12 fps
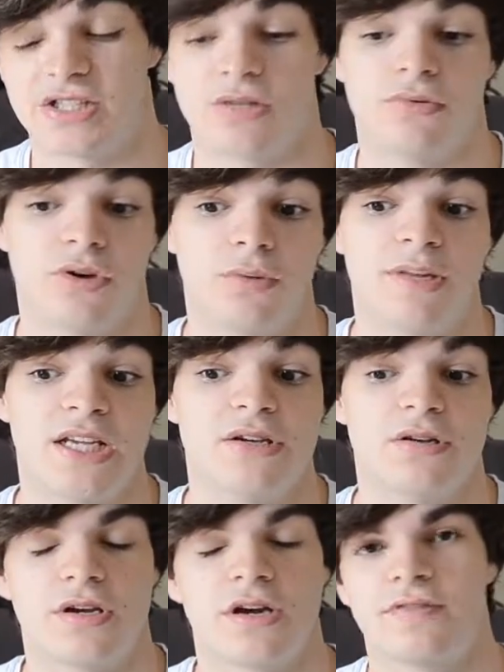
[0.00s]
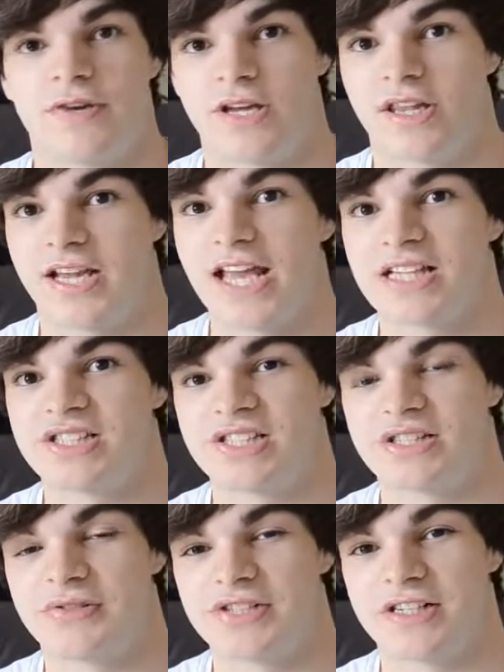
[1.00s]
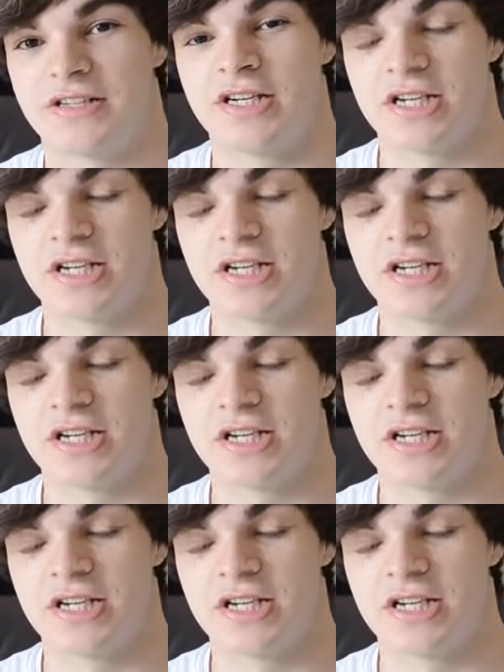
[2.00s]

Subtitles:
So normally you'd go for another Galaxy Soldier,